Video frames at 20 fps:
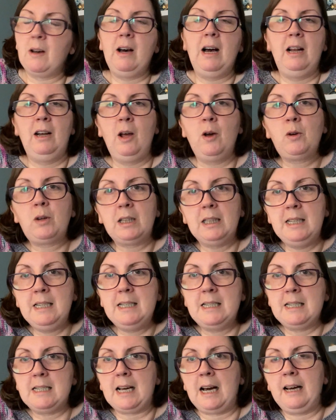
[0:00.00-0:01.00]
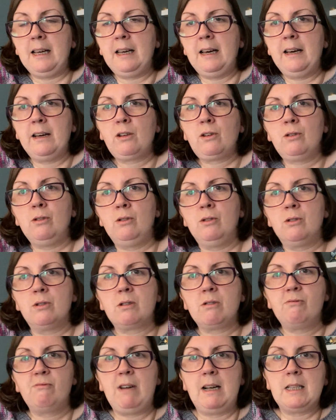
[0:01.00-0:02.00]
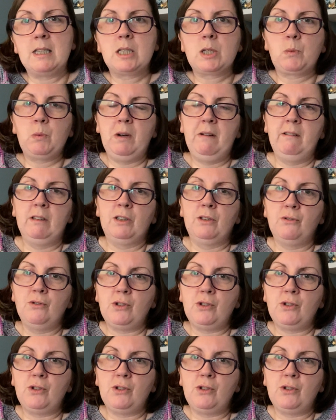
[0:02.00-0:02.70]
local indie dyer called Red Squirrel in